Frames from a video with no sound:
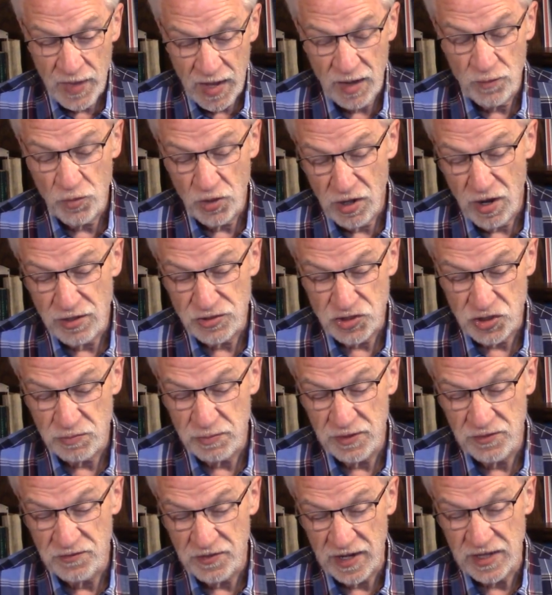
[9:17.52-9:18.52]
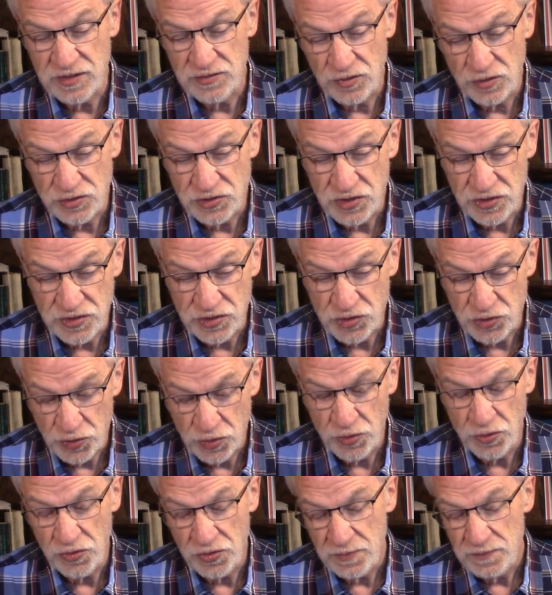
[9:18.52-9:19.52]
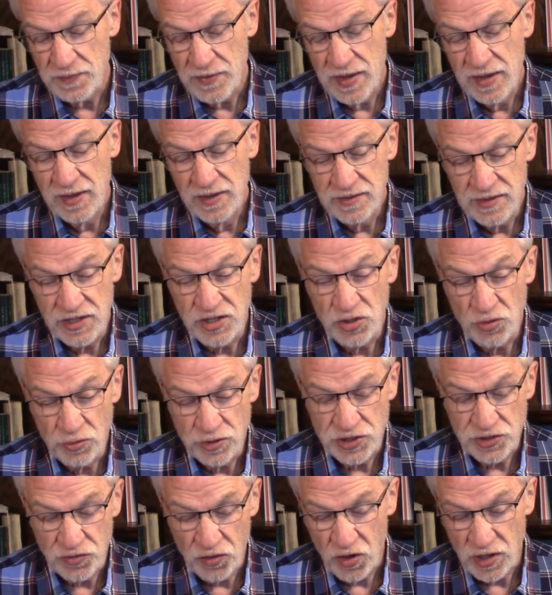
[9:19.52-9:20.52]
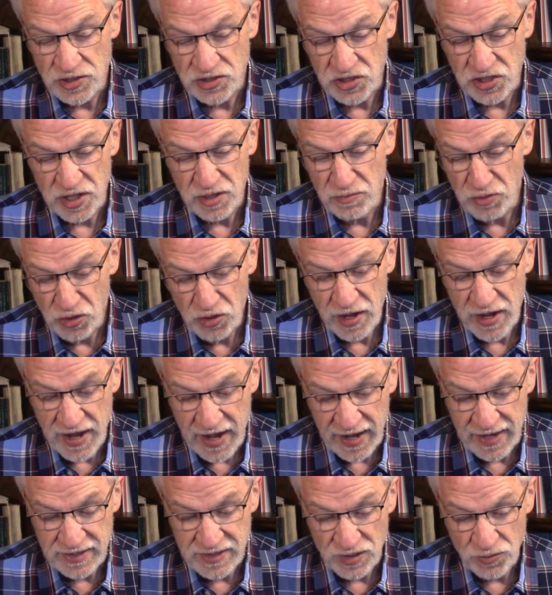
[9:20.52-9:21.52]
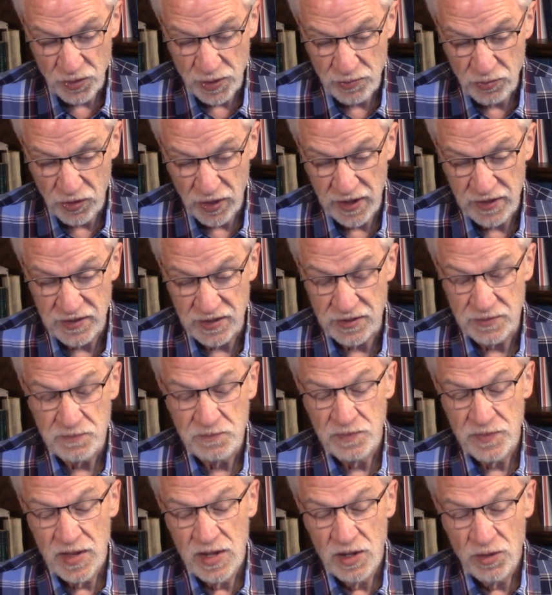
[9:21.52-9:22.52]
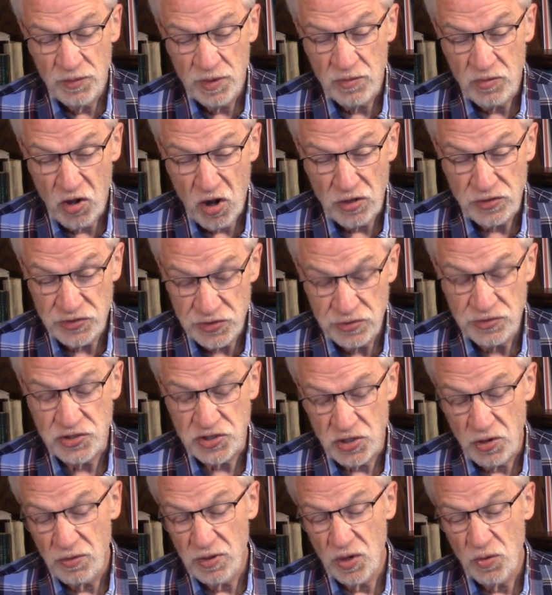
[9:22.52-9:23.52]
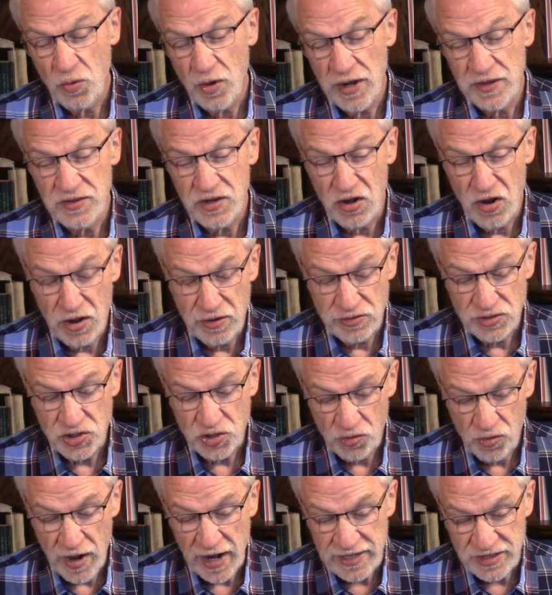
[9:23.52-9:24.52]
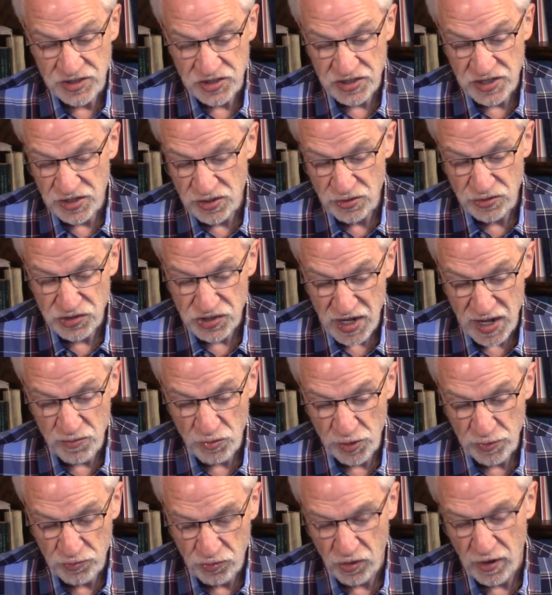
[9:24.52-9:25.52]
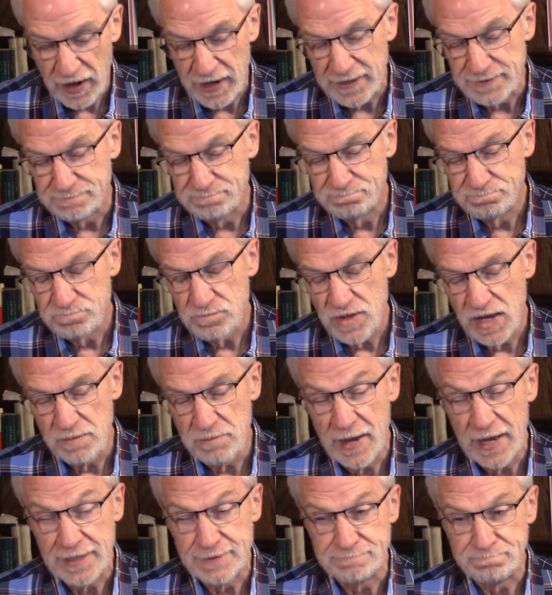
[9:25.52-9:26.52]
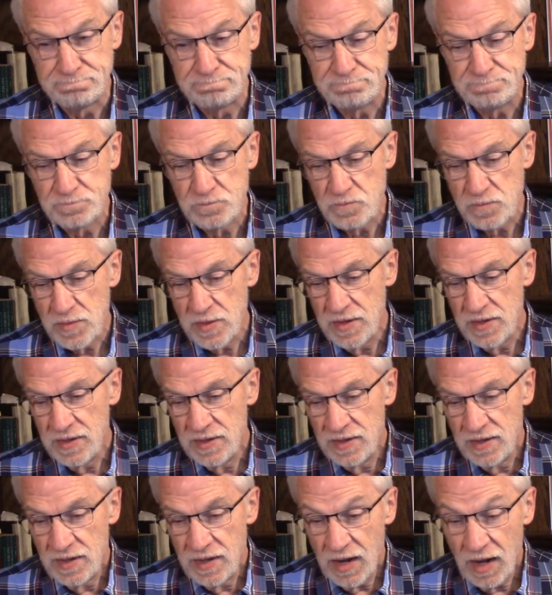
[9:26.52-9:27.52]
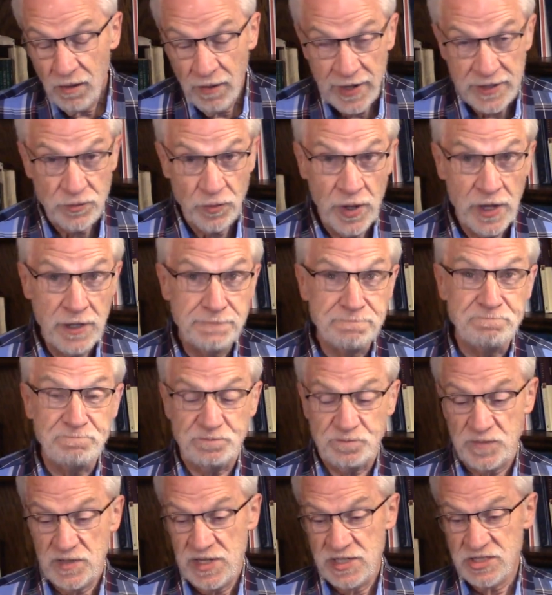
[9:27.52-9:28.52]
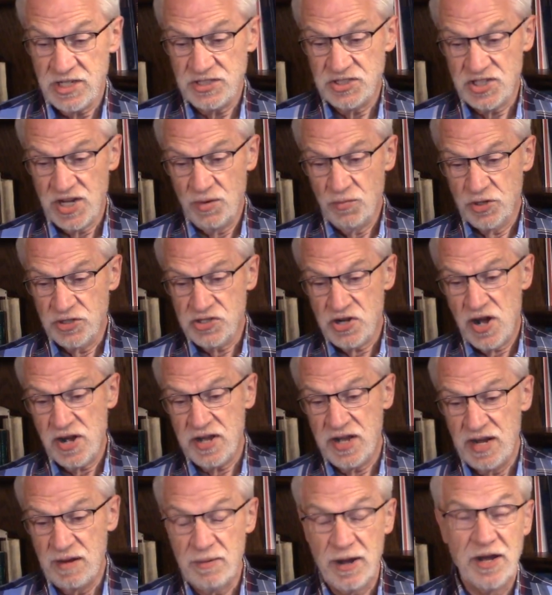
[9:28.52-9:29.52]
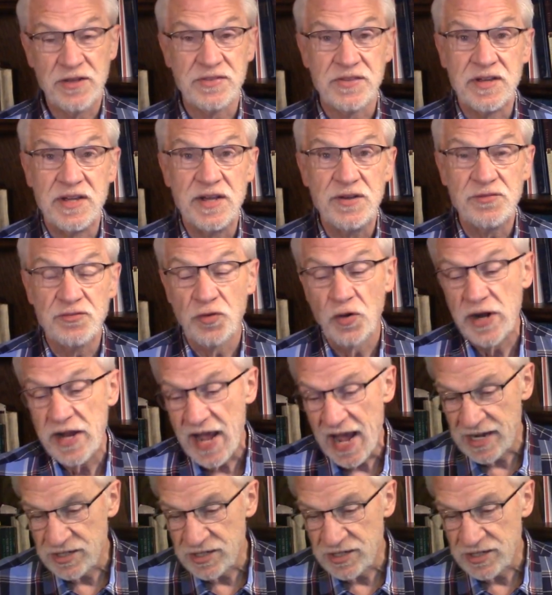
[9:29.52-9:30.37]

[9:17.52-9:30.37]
and will also be faithful to the truth that you wish for us to communicate. And we pray that we would all do so in a way that honors Christ, in whose name we pray. Amen. All right, well, as I say, we're talking about the Free